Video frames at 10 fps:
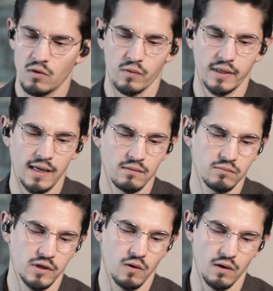or get,
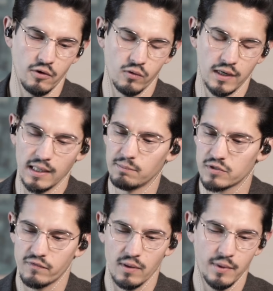a little
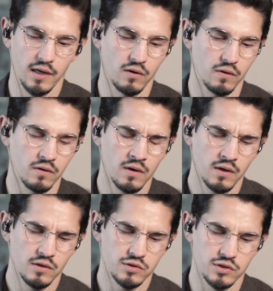glimpse from it or
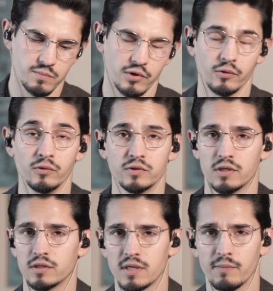just peruse
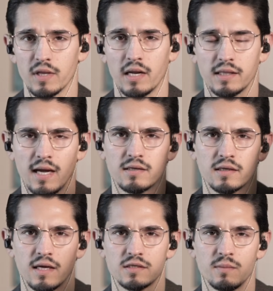it or something like that to
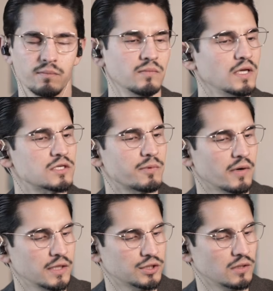get some
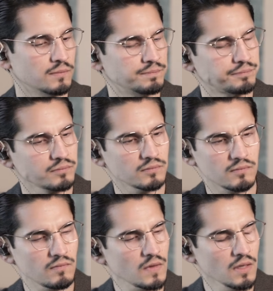inspiration.
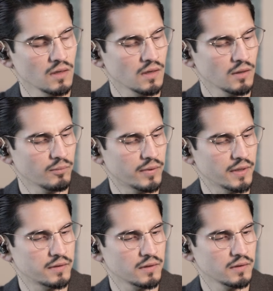
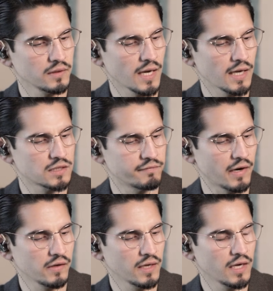But yeah, it's very